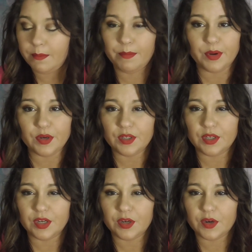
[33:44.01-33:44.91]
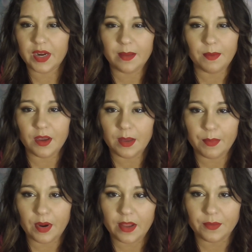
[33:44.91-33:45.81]
burnt cranberry
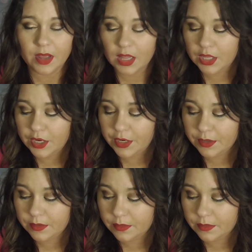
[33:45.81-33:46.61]
brown color.